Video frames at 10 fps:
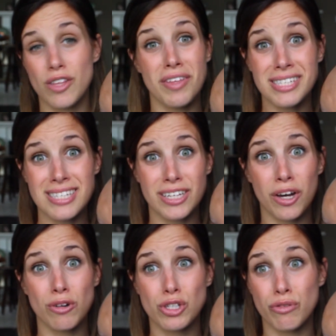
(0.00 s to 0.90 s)
So this is a
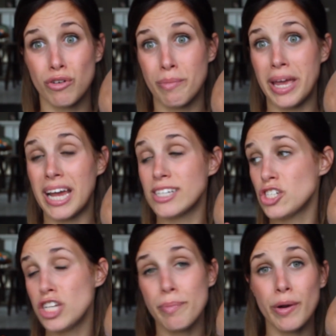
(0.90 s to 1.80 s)
go-to for me.
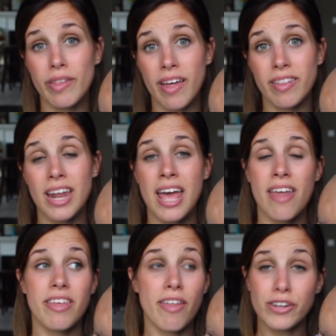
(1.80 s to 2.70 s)
It's cheaper than
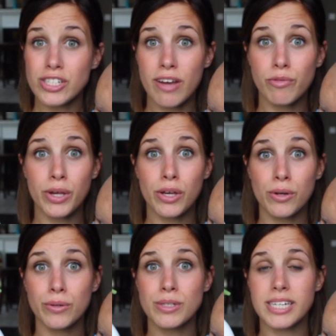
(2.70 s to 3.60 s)
the other stuff we
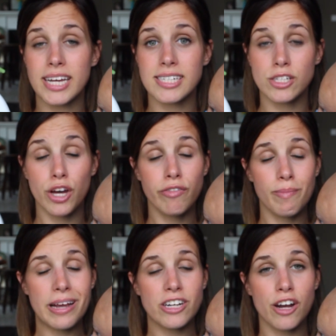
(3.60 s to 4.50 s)
used. It's good for
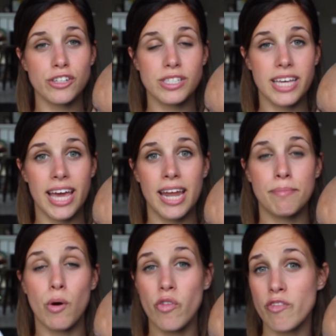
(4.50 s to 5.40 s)
my daughter's
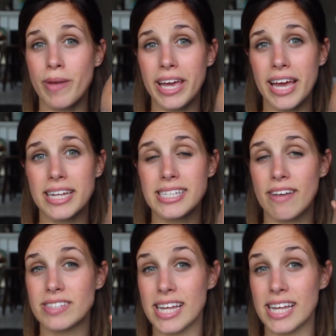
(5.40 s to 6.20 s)
skin. Both of my kids have